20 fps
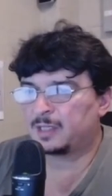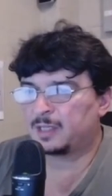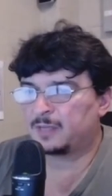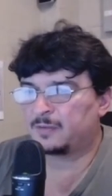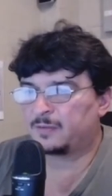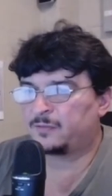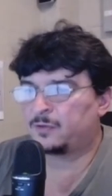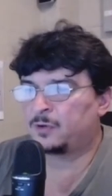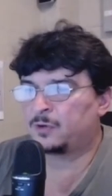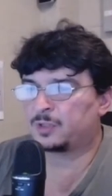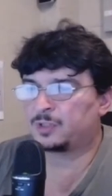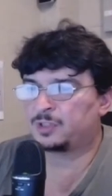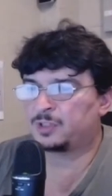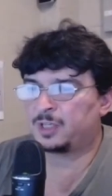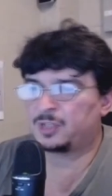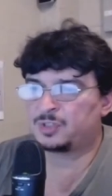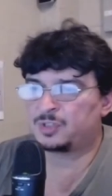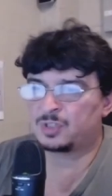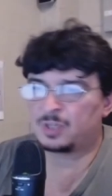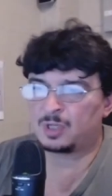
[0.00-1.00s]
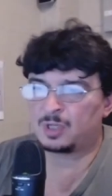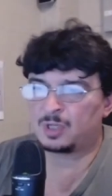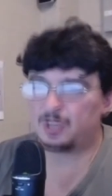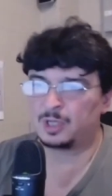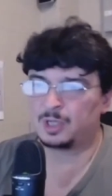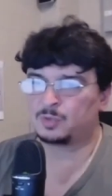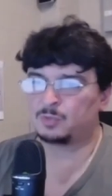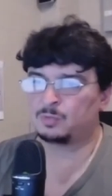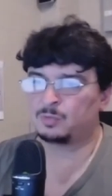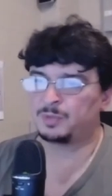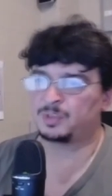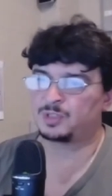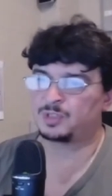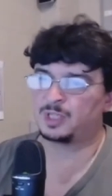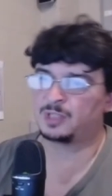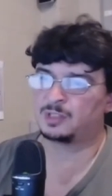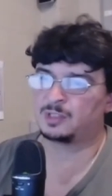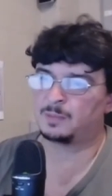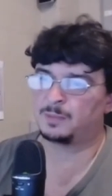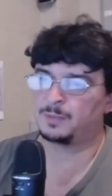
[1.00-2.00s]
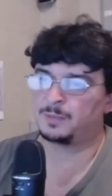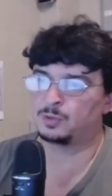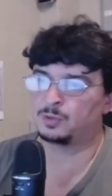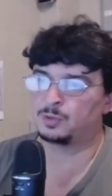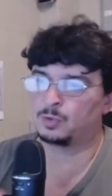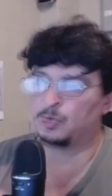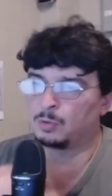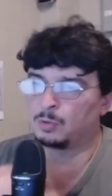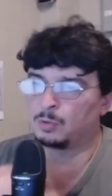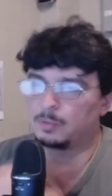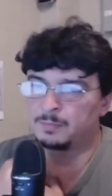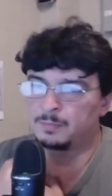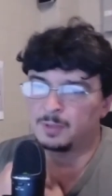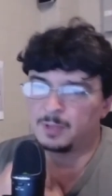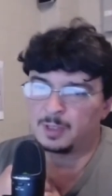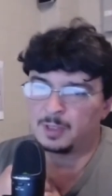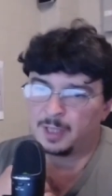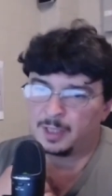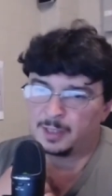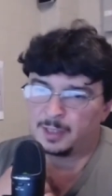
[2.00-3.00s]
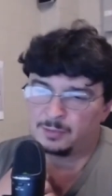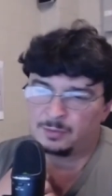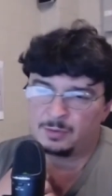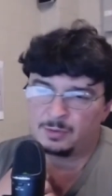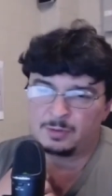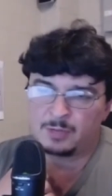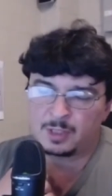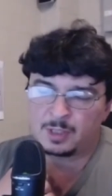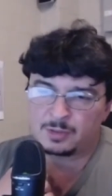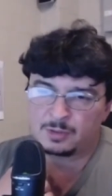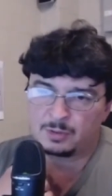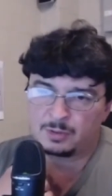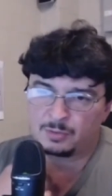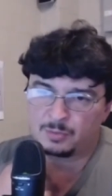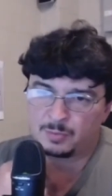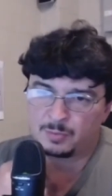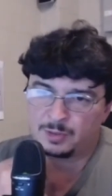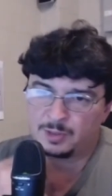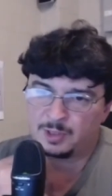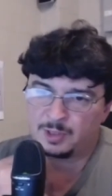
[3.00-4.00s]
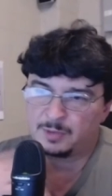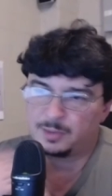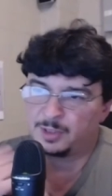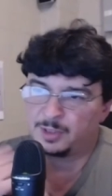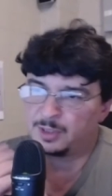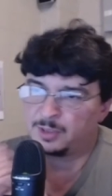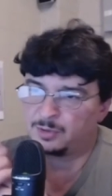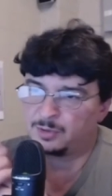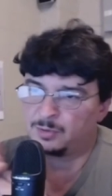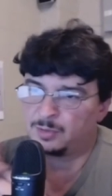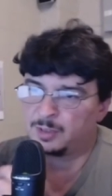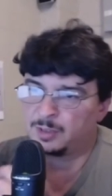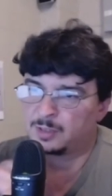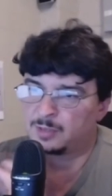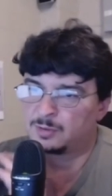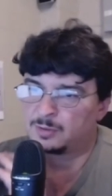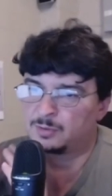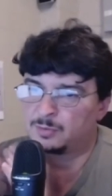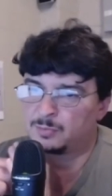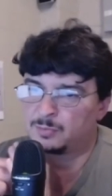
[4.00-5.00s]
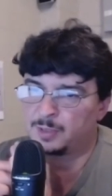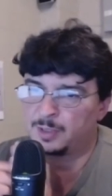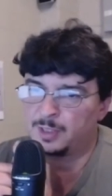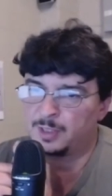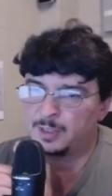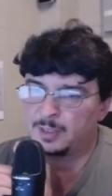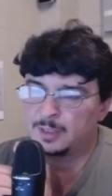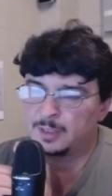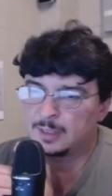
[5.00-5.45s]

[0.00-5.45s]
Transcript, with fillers: further ten satellites will be sent up into orbit by 2020, by the end of 2020.